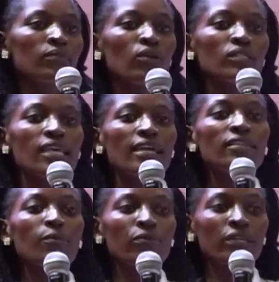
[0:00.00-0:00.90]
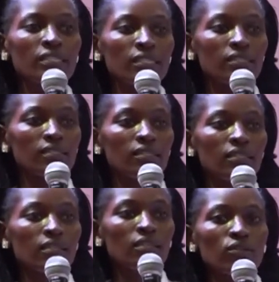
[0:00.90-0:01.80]
because they are in the presence.
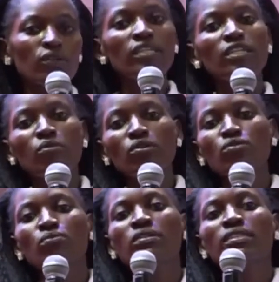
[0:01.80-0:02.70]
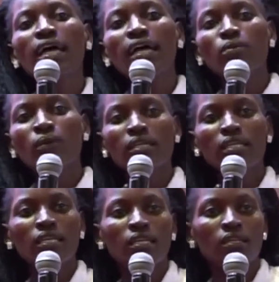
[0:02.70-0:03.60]
So the demons will be tired one
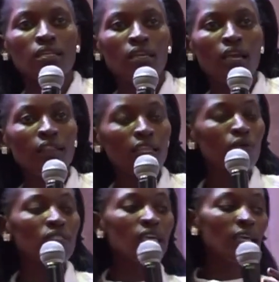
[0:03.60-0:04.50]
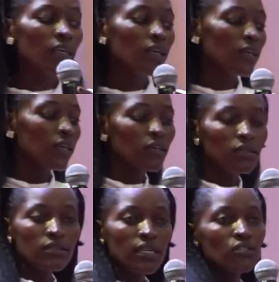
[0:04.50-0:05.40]
day. And they will say,
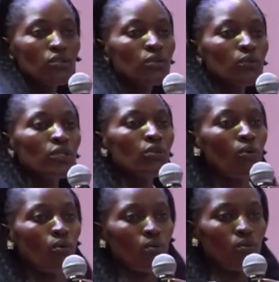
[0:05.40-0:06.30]
Tyson we know.